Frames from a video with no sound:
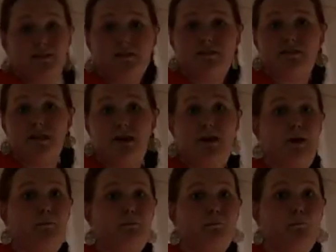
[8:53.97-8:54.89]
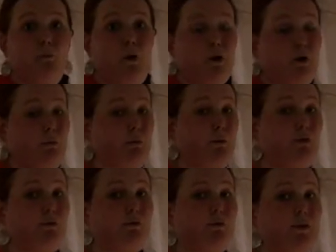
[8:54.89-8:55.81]
is
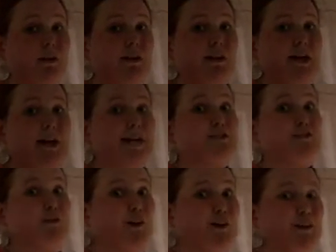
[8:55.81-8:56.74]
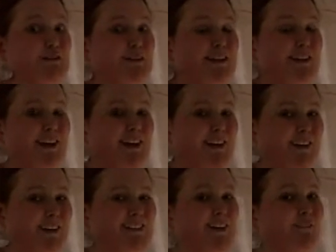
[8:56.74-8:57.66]
waterproof as far as we know,
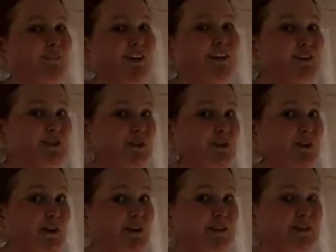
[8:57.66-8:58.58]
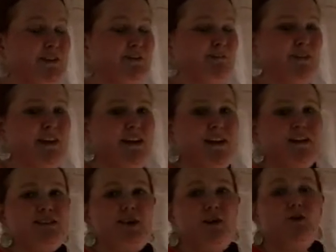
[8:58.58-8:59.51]
so fingers crossed.
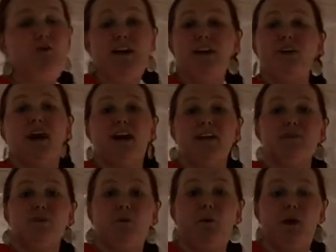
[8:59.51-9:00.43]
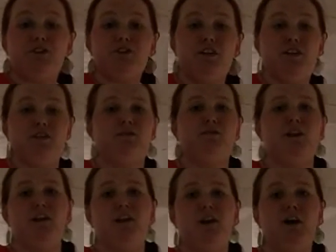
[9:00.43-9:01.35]
So thank you guys for watching this
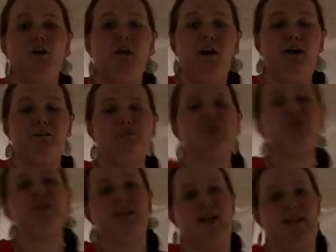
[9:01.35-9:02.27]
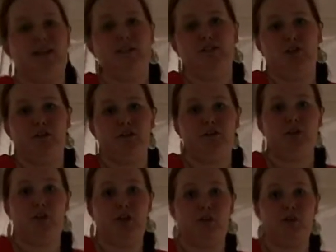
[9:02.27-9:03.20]
video. I'm so excited to share this
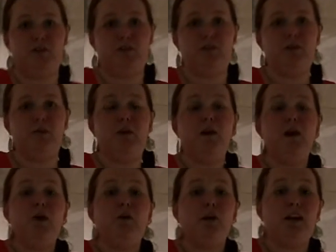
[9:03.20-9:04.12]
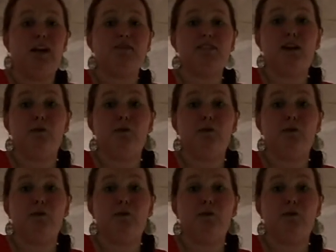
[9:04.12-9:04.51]
journey with you. We're going to have